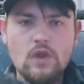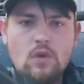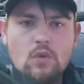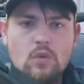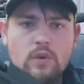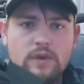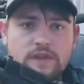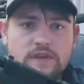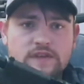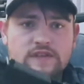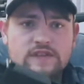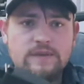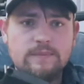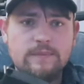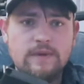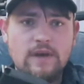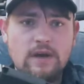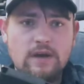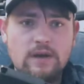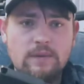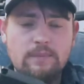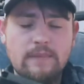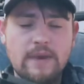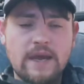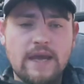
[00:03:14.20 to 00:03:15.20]
with the
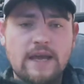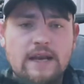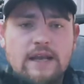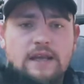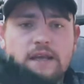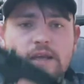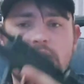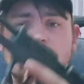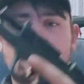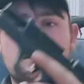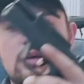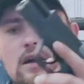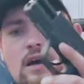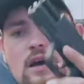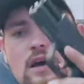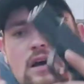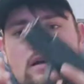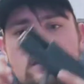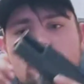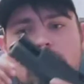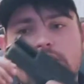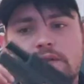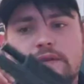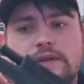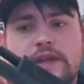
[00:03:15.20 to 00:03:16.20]
semi-automatic,
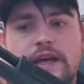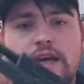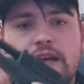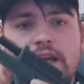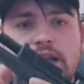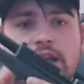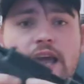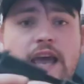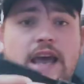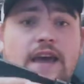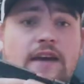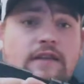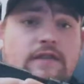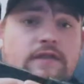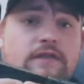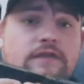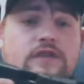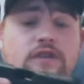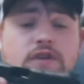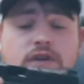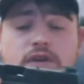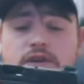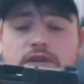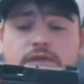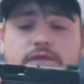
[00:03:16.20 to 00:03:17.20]
they have
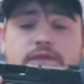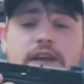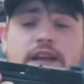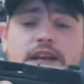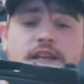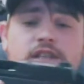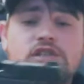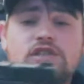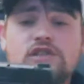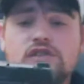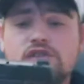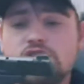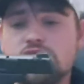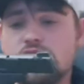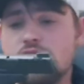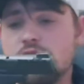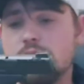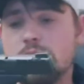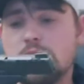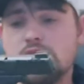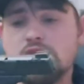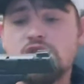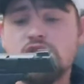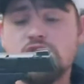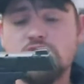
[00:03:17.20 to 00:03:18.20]
certain advantages. So
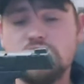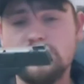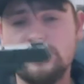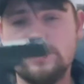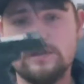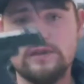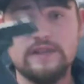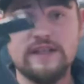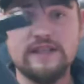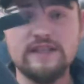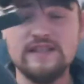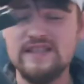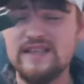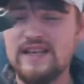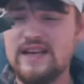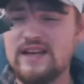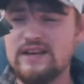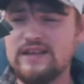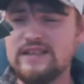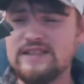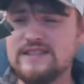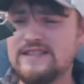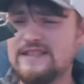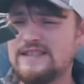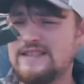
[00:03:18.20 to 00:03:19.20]
most of this
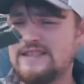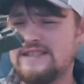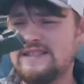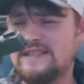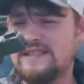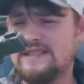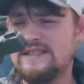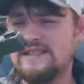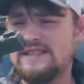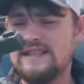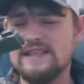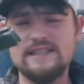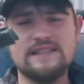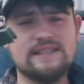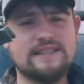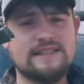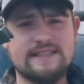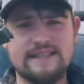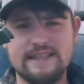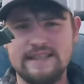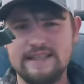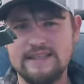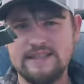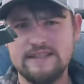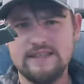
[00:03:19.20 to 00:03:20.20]
carries
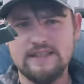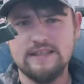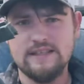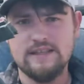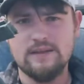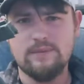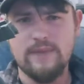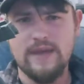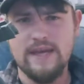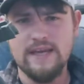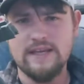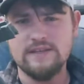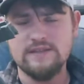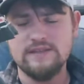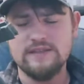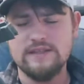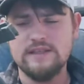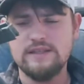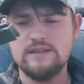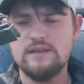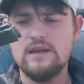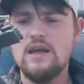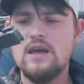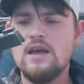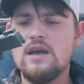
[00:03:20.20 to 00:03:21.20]
16 in the
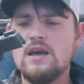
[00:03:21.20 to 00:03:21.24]
magazine.